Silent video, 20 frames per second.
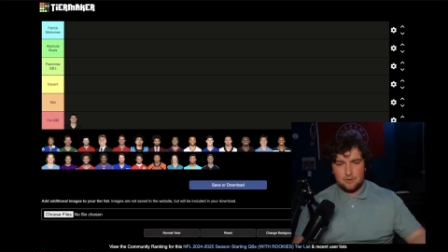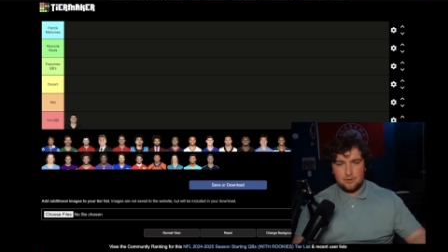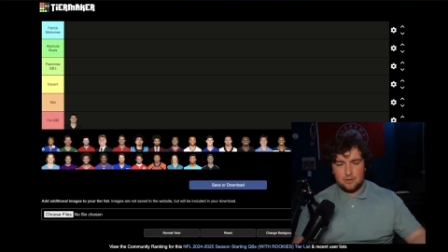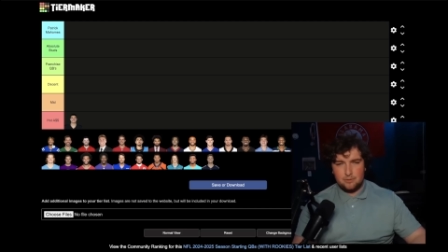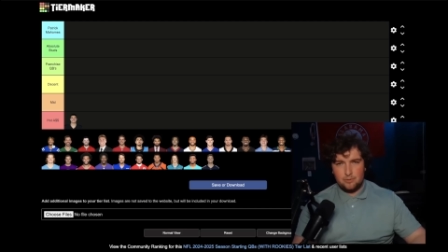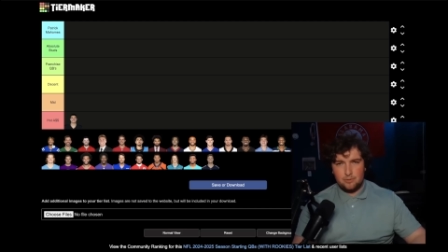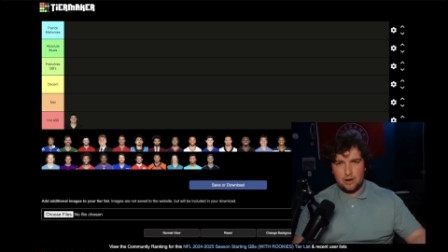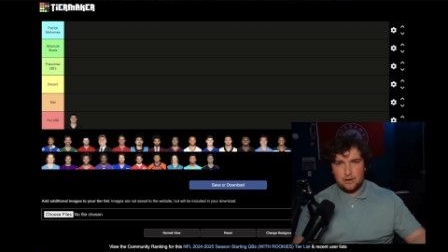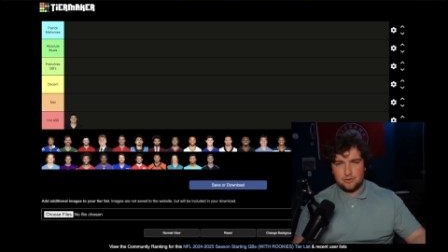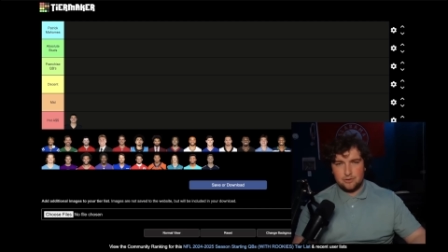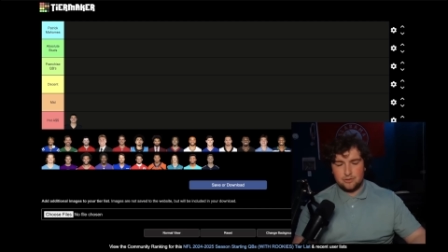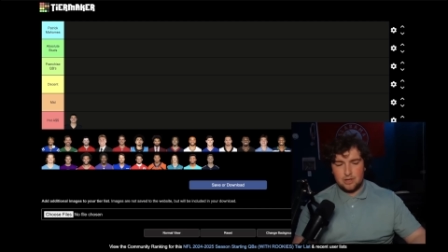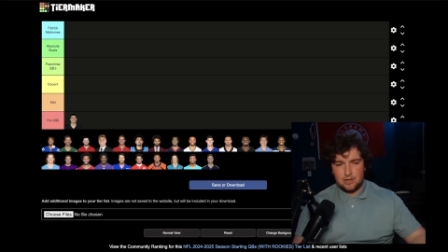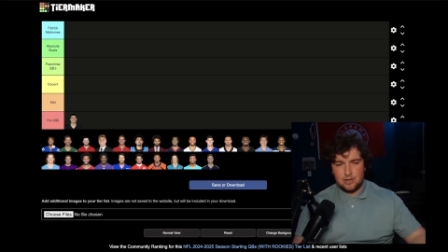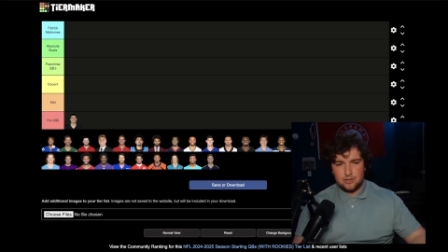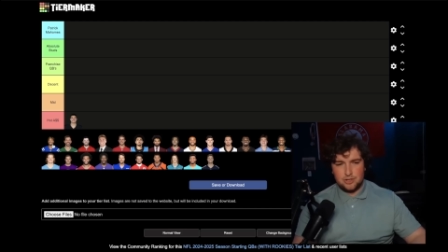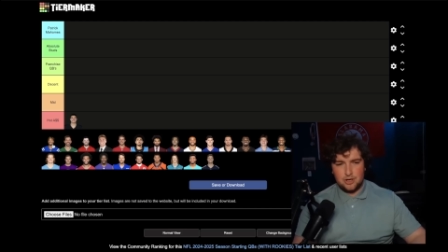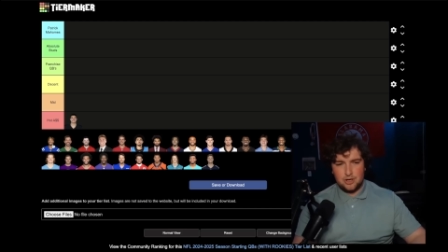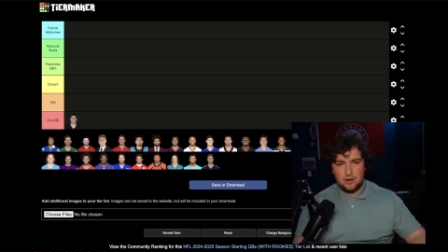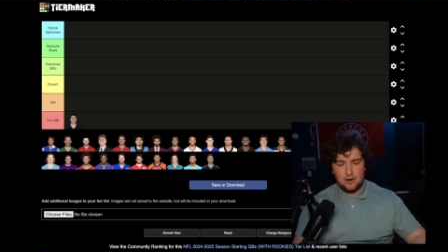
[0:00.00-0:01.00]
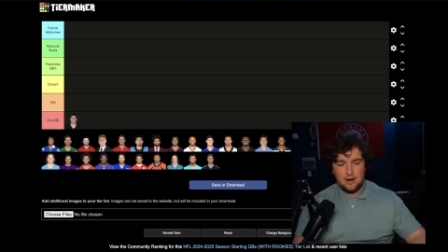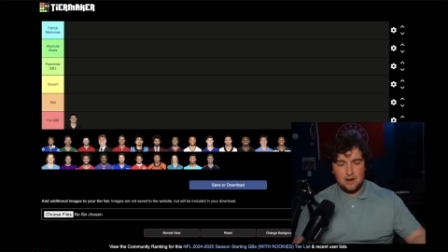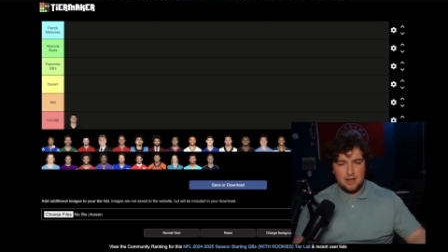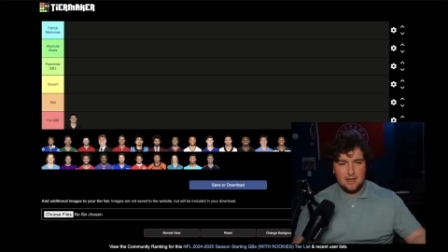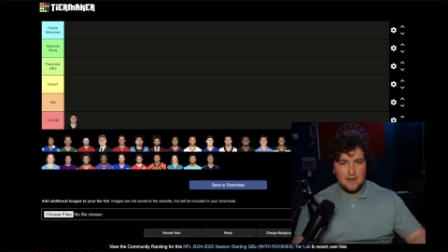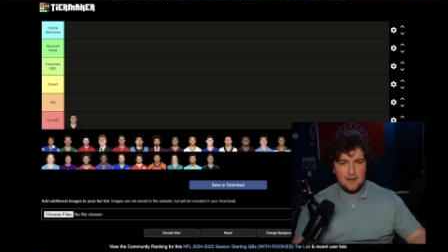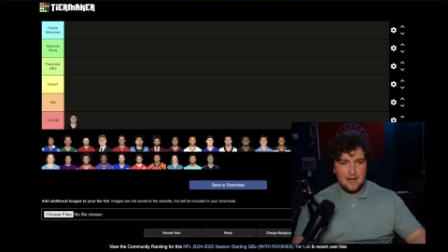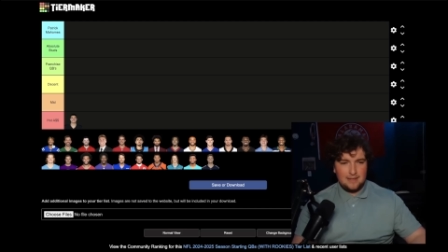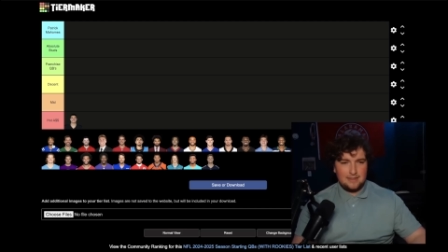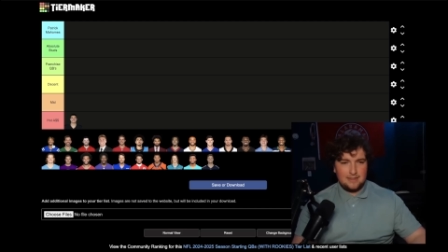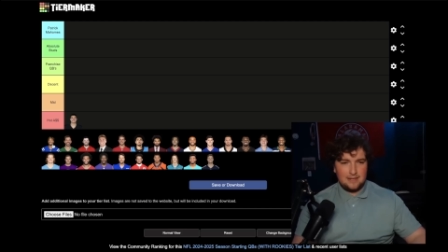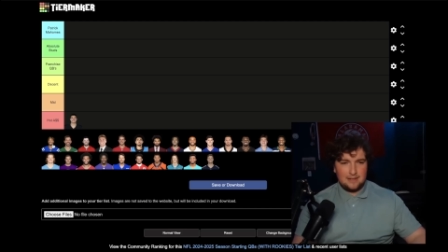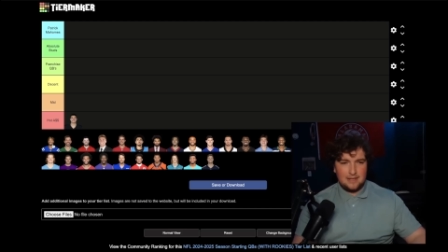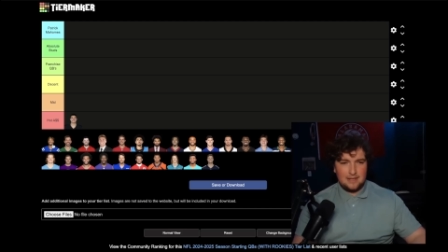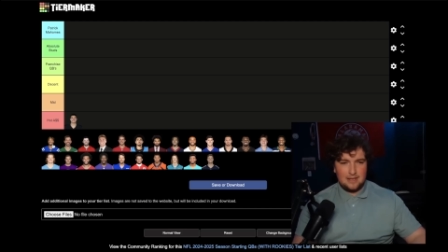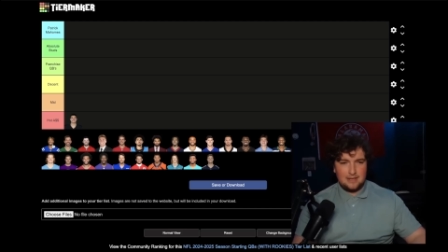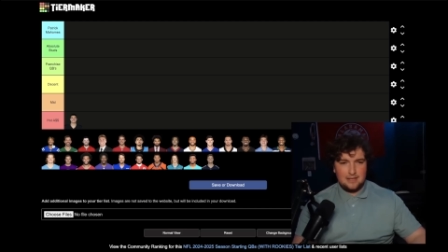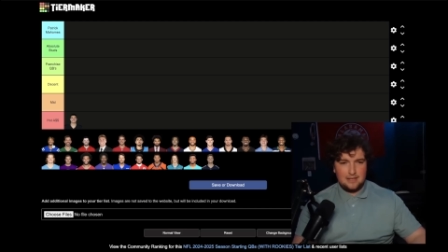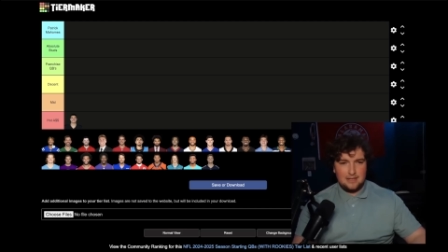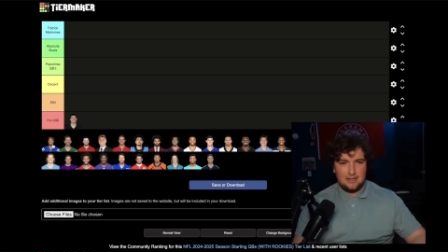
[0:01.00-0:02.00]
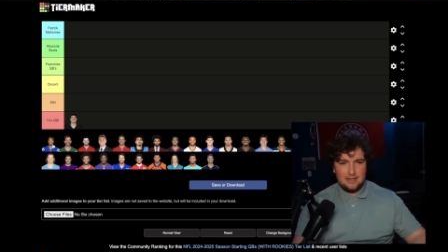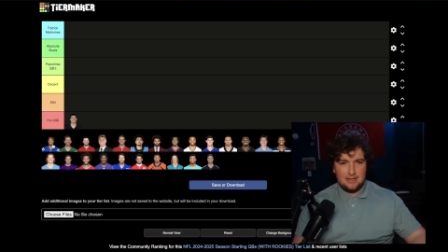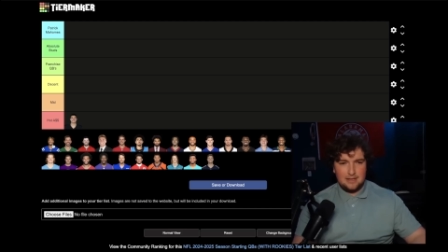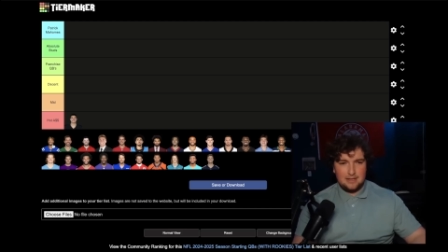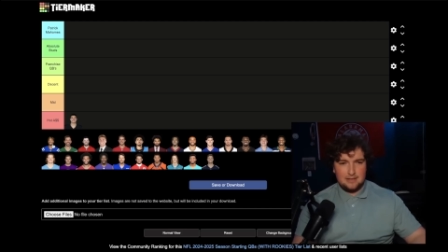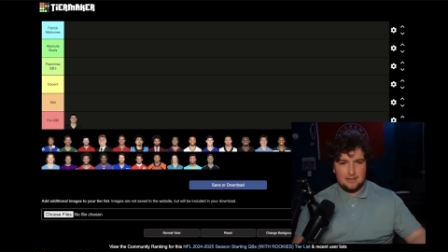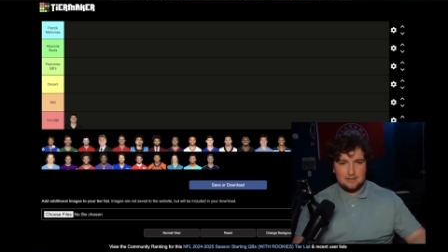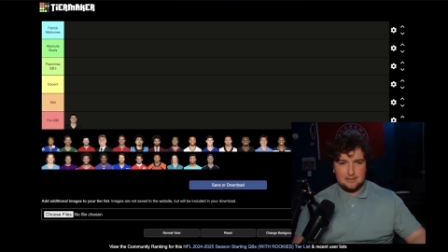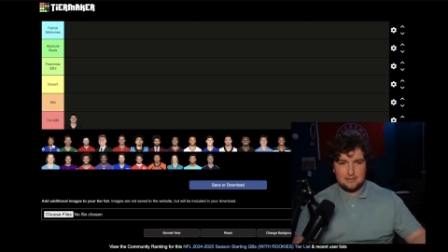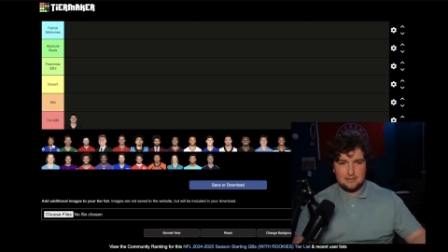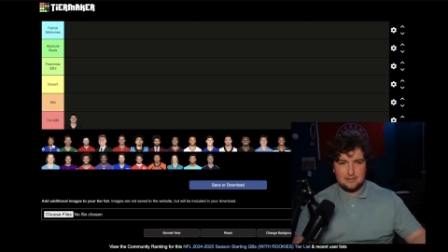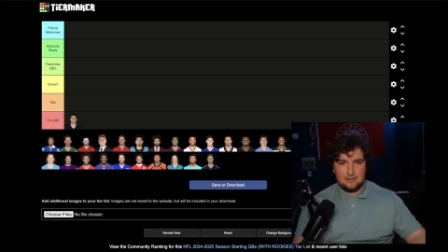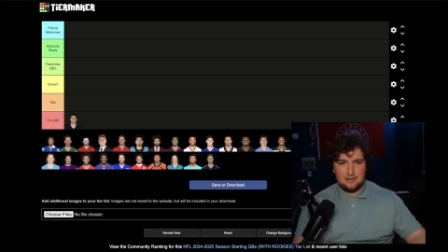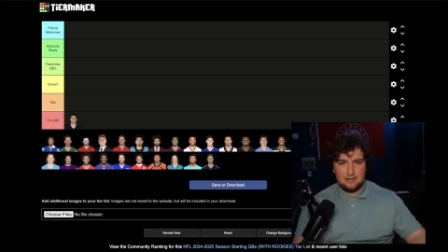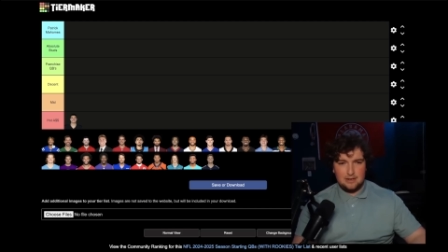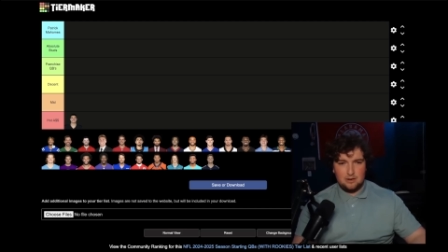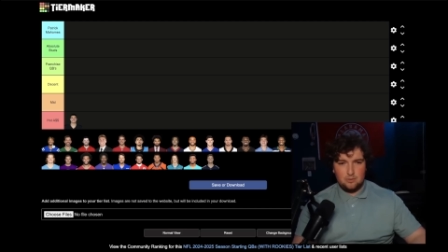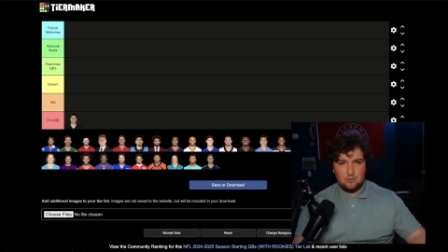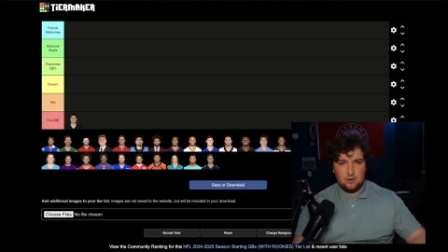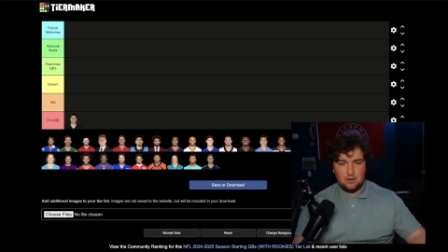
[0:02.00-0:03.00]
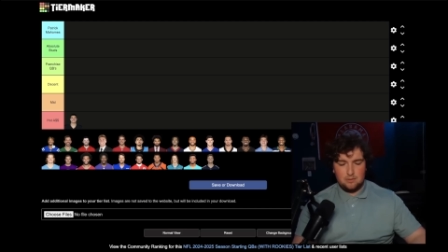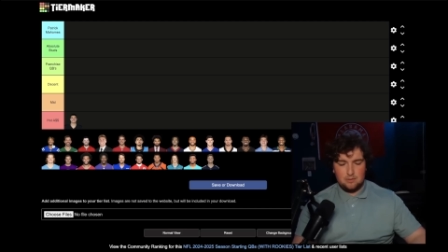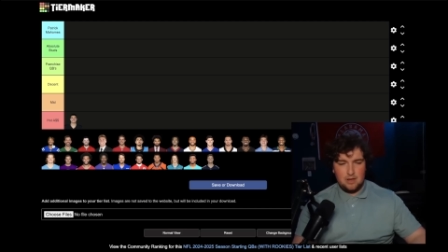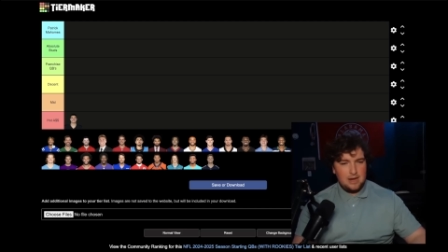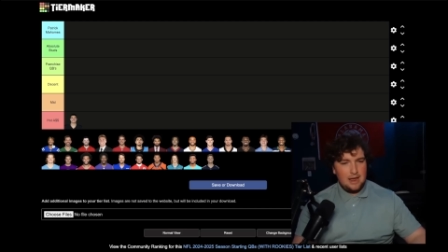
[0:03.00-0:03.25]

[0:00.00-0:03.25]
Raiders last year. I think that he is, you know, an